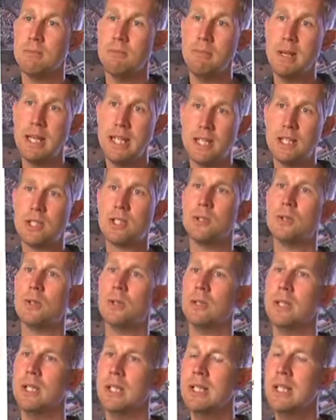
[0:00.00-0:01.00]
make sure
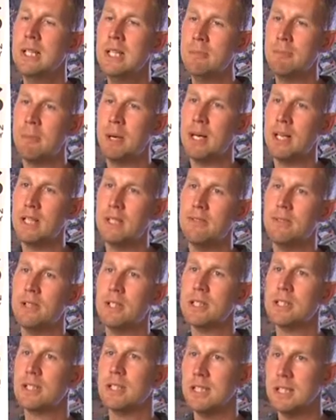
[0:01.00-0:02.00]
that
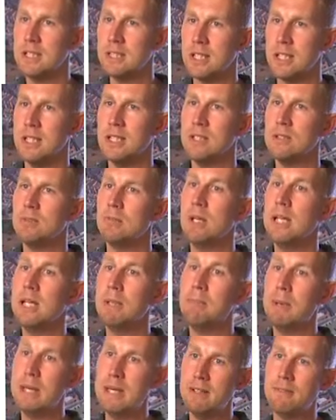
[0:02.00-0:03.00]
biodiversity is really
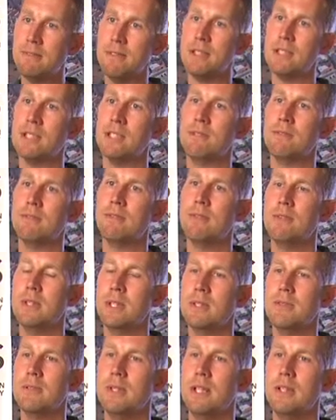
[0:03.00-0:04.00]
benefiting from the
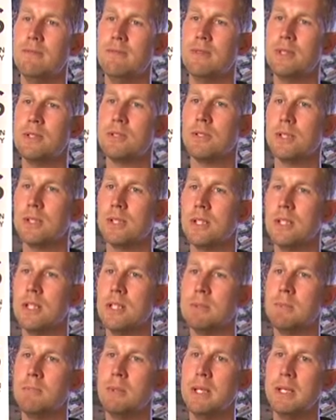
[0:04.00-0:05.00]
green infrastructure
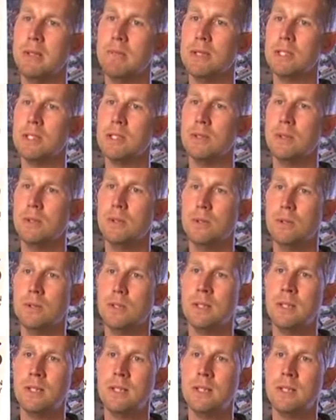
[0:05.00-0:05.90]
that's being restored.